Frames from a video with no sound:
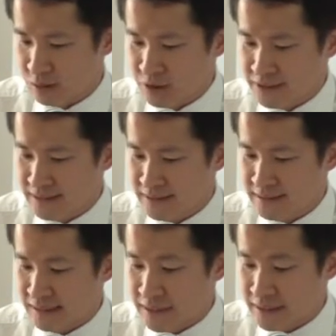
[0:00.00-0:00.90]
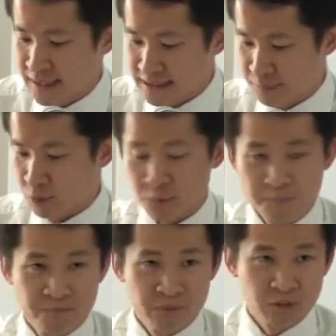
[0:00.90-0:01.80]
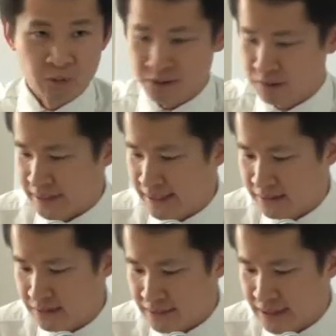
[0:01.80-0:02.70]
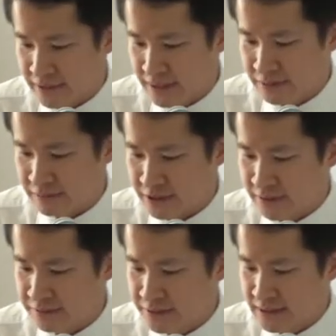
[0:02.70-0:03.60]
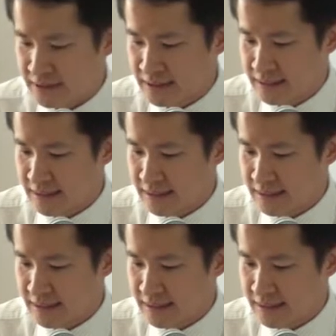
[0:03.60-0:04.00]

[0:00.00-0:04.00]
The World Cities Summit Expo will also be held concurrently with this conference,